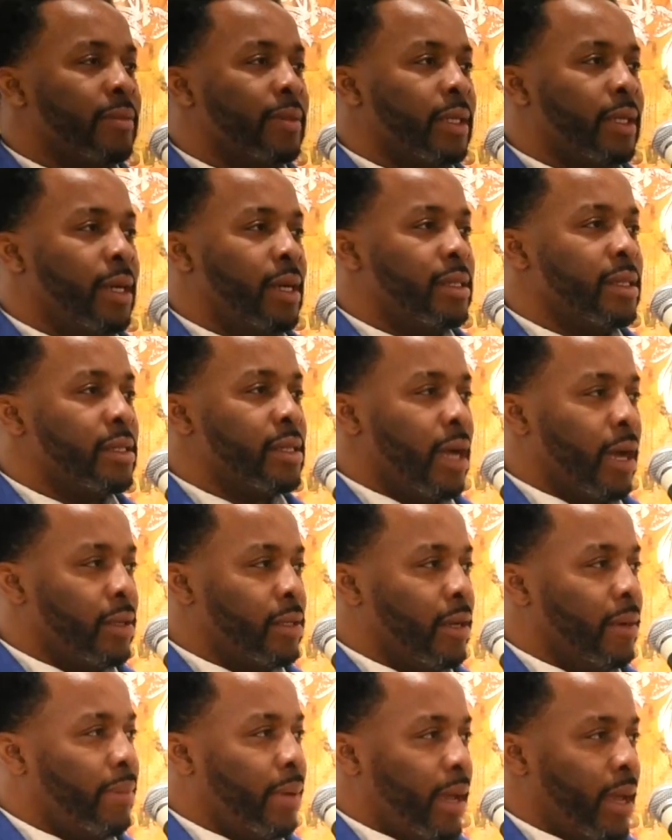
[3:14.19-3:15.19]
because it's
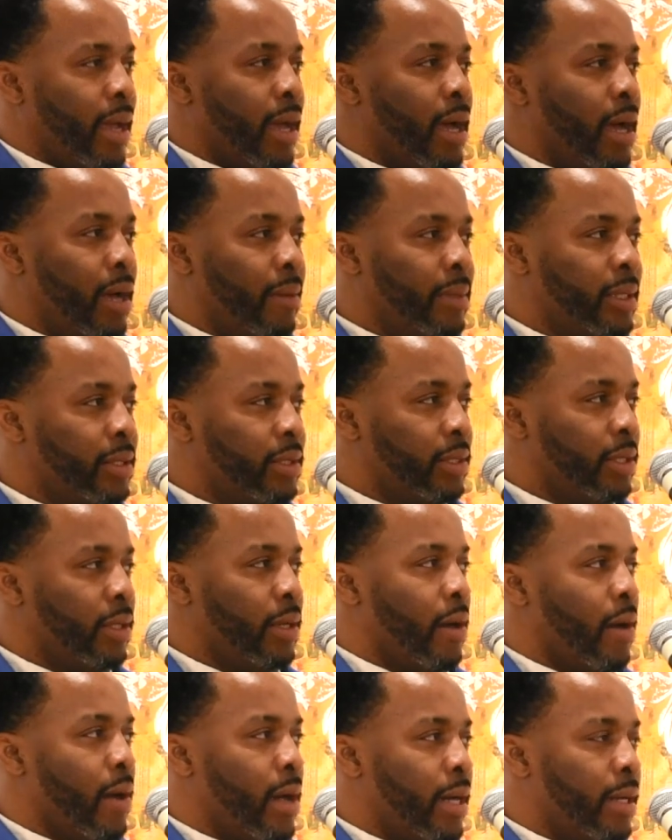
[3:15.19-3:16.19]
also paying homage to the
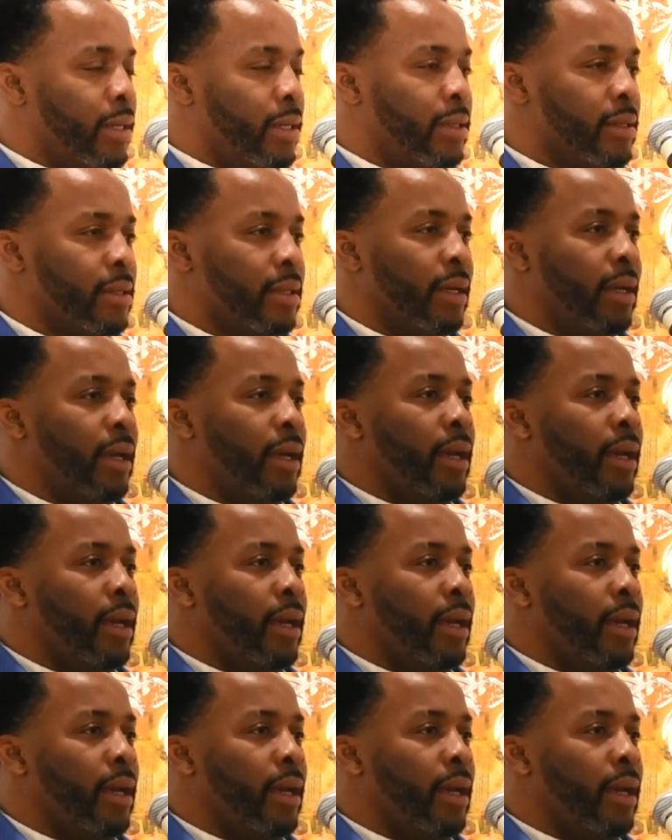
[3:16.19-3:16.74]
artist.